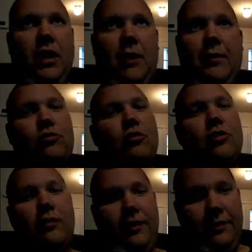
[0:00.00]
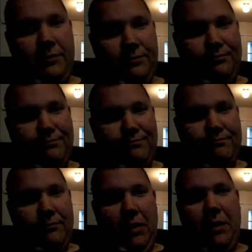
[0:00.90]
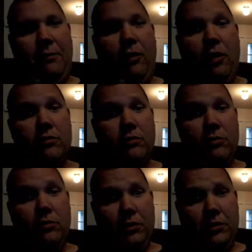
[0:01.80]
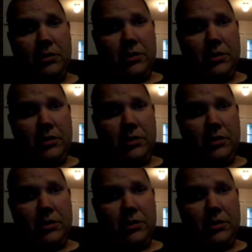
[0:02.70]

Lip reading: I'm like Switzerland. I'm not part of the war.